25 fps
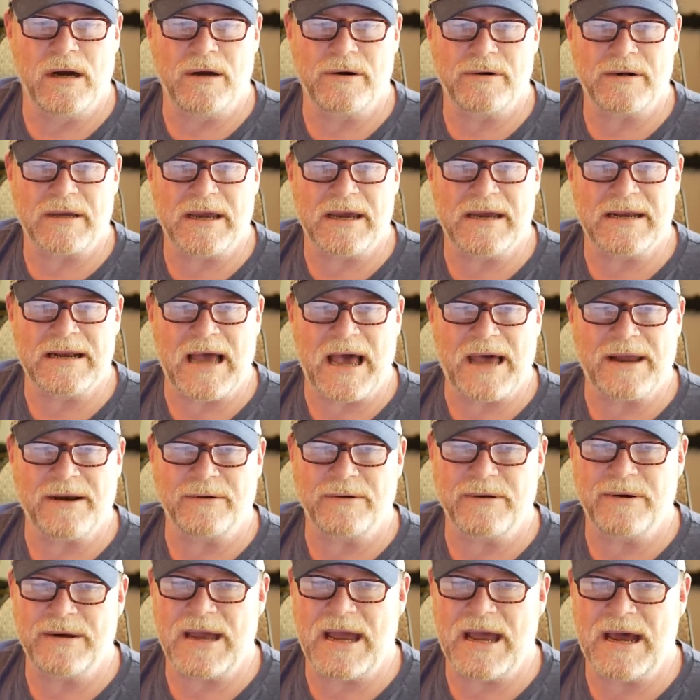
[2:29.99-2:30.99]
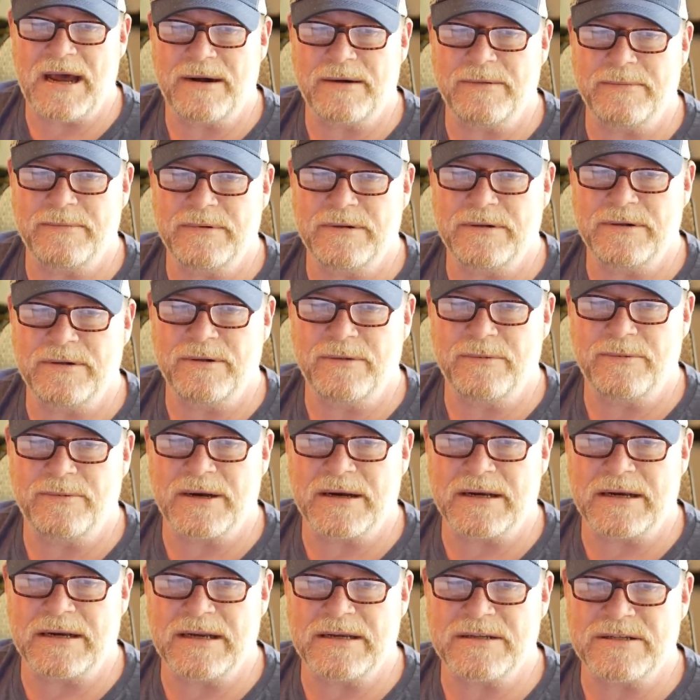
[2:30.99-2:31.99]
Okay. I don't know how to, you
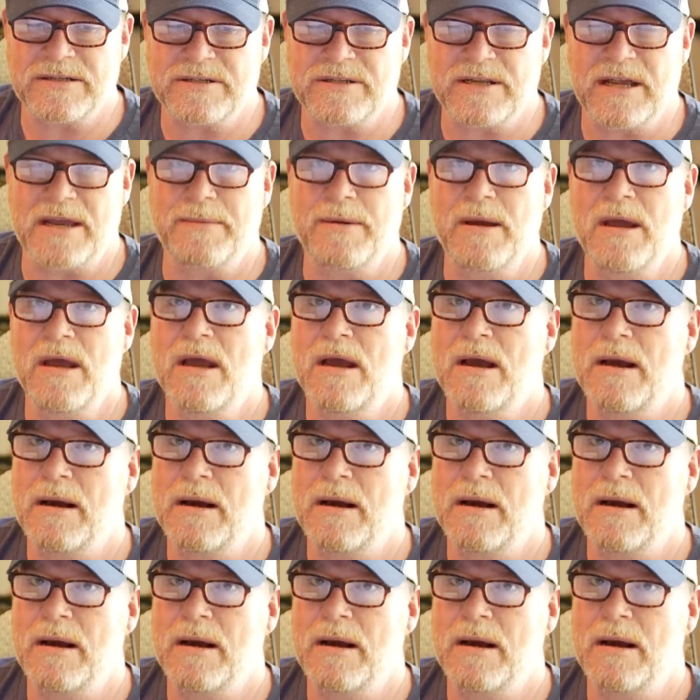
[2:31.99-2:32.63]
recognize his name.